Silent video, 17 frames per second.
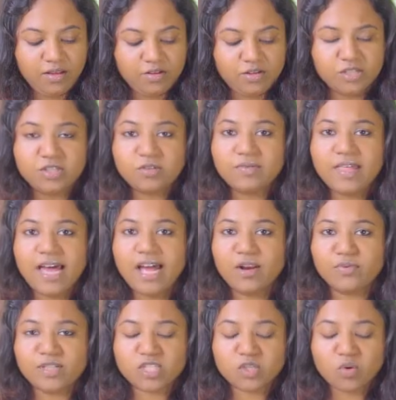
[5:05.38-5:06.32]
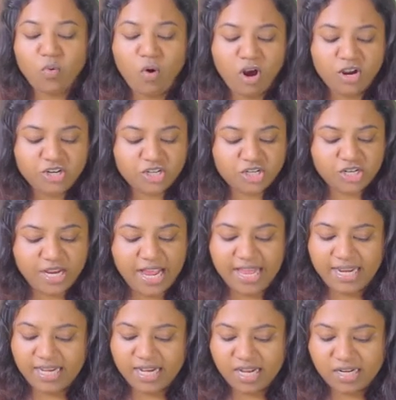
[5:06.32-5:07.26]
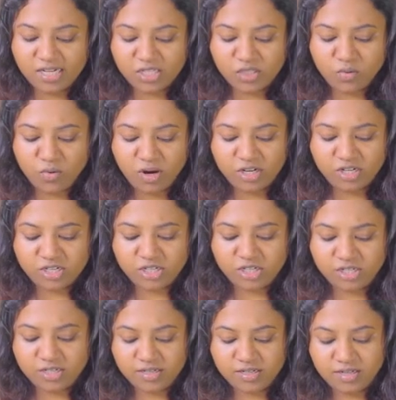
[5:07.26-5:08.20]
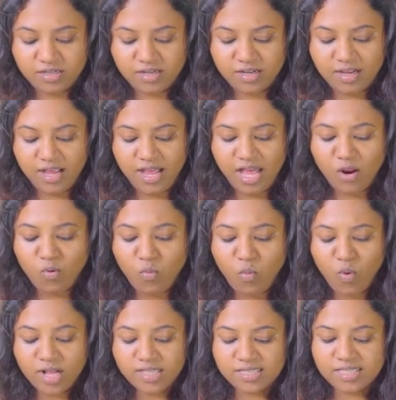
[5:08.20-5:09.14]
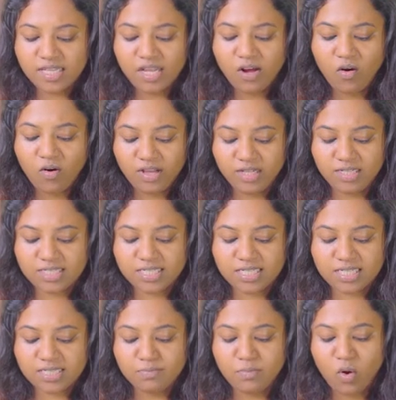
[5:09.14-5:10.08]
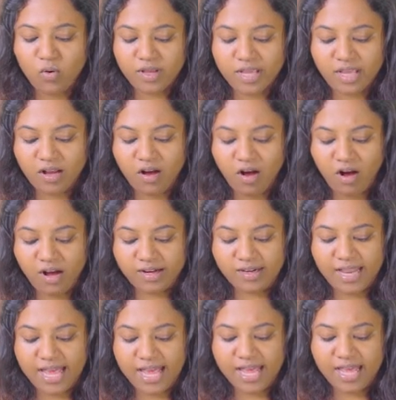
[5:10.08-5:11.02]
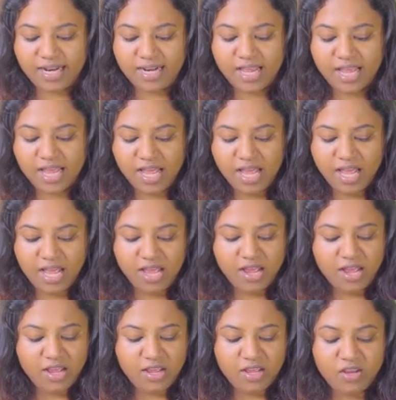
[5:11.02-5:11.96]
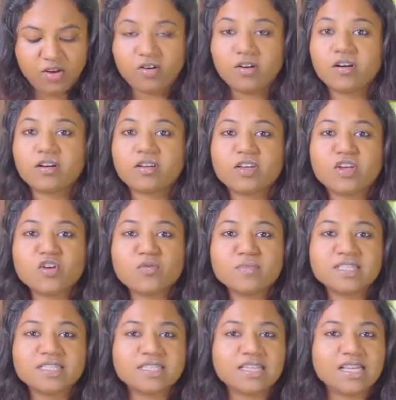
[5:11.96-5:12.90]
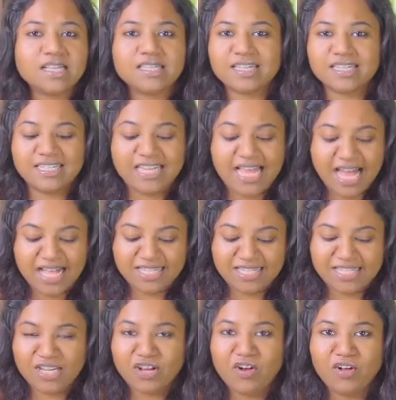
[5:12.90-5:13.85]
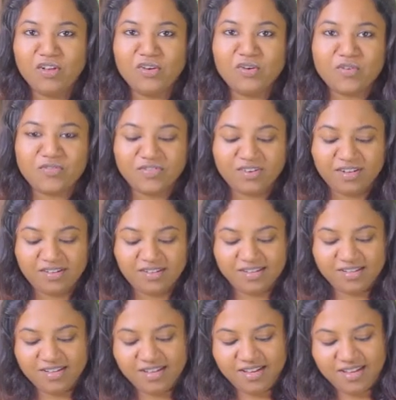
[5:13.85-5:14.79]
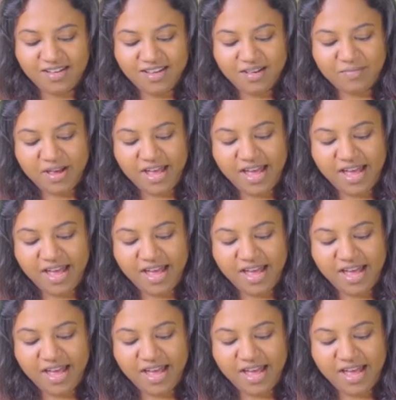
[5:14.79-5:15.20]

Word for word: You could do that with squash, any kind of squash. And once the oil is smoking hot and your cumin seeds are dancing all over, I'm